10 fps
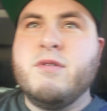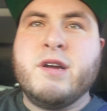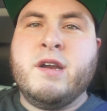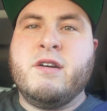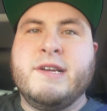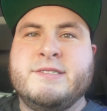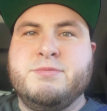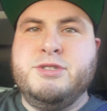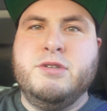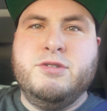We're going to go get
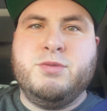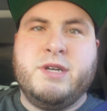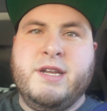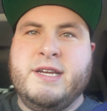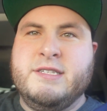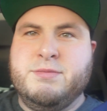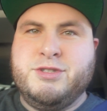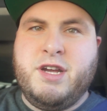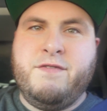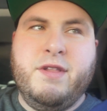some shoes. We're going to get some
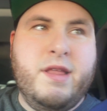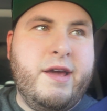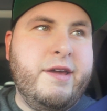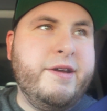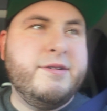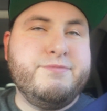Chick-fil-A.